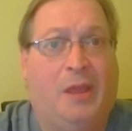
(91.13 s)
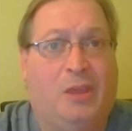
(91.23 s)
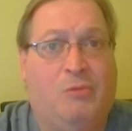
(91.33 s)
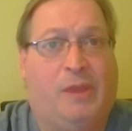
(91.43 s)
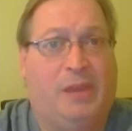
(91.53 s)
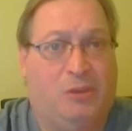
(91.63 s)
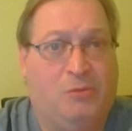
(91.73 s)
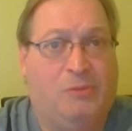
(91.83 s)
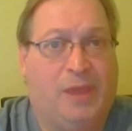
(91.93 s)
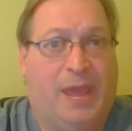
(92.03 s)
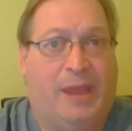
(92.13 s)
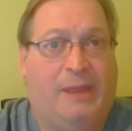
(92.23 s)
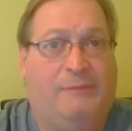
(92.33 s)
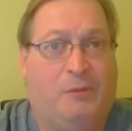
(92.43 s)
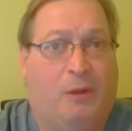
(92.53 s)
you can do that
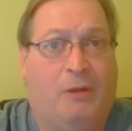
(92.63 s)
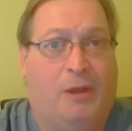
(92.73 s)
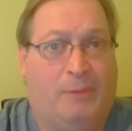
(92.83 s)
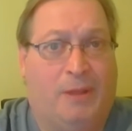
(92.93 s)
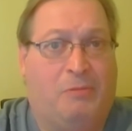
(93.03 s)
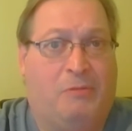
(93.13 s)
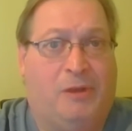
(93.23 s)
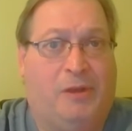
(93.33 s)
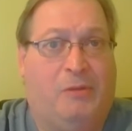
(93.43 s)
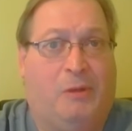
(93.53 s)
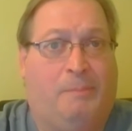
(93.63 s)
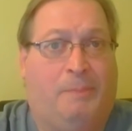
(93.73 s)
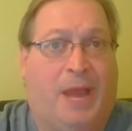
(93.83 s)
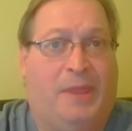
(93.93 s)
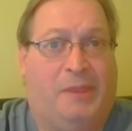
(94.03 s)
if you're already registered in New York
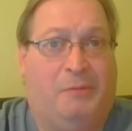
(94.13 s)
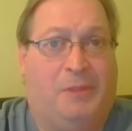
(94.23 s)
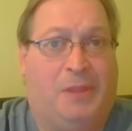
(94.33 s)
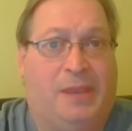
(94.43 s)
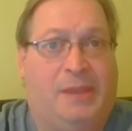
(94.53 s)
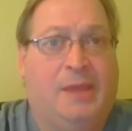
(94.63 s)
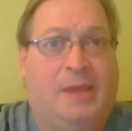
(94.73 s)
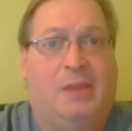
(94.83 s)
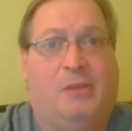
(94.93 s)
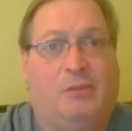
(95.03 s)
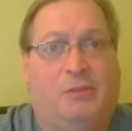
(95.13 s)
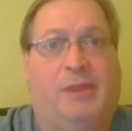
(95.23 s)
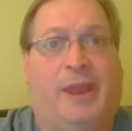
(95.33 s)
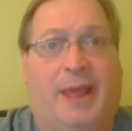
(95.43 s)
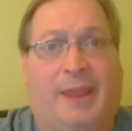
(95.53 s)
by the 13th. You can do
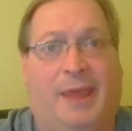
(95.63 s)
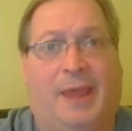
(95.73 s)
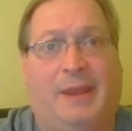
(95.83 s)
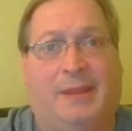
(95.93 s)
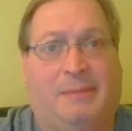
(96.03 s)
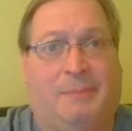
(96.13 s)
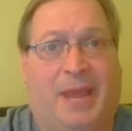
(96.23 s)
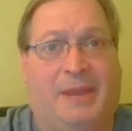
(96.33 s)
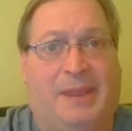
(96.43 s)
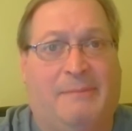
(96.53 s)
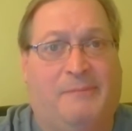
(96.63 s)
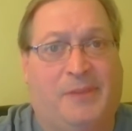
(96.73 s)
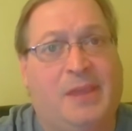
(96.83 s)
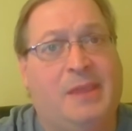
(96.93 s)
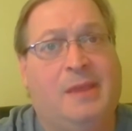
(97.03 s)
that online at the My
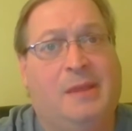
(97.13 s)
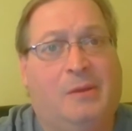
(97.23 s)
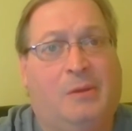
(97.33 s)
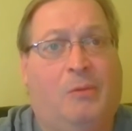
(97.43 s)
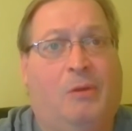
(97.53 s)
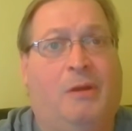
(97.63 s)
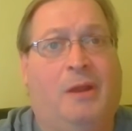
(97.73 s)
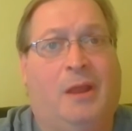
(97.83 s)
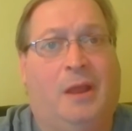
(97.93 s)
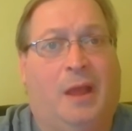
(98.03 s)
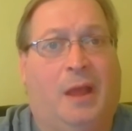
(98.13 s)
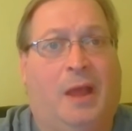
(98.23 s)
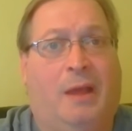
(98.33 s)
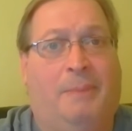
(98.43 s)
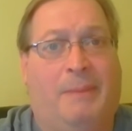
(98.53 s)
DMV or
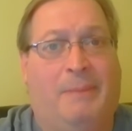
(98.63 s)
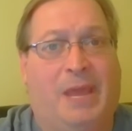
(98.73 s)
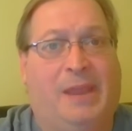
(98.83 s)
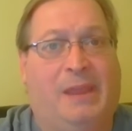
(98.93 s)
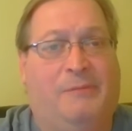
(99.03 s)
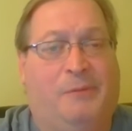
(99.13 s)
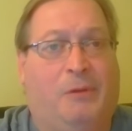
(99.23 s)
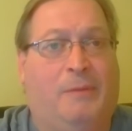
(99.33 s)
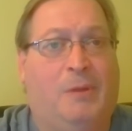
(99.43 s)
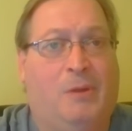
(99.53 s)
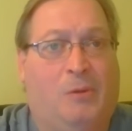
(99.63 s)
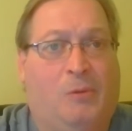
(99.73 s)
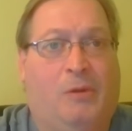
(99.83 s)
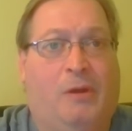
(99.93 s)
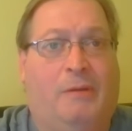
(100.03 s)
uh, by mailing in a form
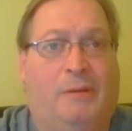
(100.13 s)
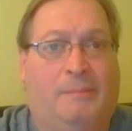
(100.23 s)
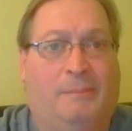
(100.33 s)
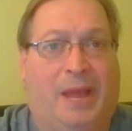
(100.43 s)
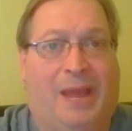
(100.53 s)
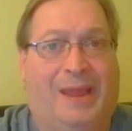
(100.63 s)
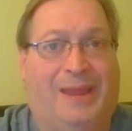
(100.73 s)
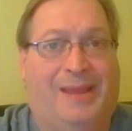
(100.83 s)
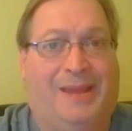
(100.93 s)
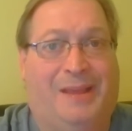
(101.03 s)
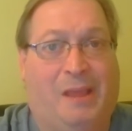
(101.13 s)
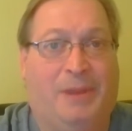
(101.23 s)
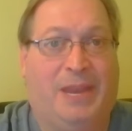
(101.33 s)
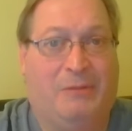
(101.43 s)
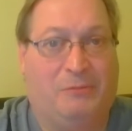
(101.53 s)
or by uh,
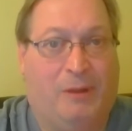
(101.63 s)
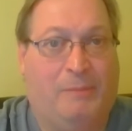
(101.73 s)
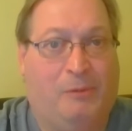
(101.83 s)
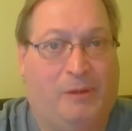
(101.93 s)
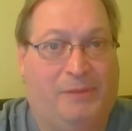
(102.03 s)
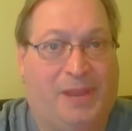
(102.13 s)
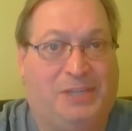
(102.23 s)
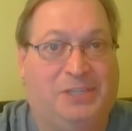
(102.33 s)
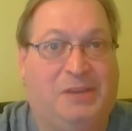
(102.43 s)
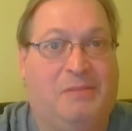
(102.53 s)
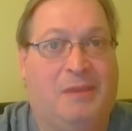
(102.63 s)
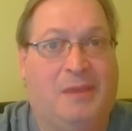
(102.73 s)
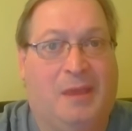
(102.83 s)
coming down to our Board of Elections